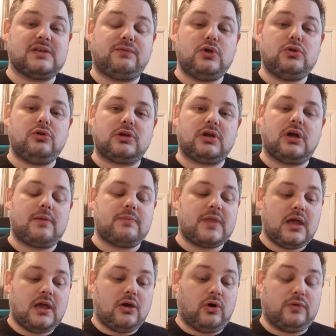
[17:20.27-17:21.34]
If you look at,
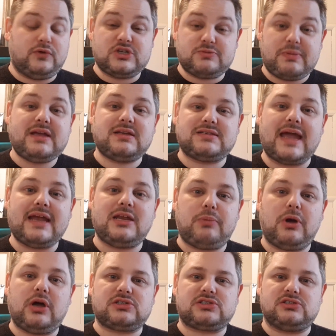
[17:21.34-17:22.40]
or if you speak to any
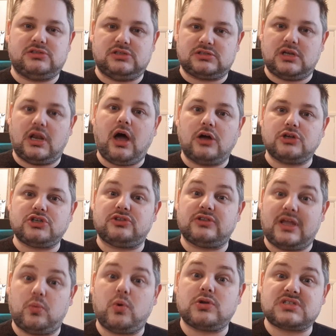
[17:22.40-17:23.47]
person that's larger than
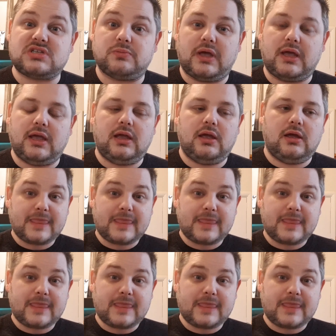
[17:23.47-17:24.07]
they want to be,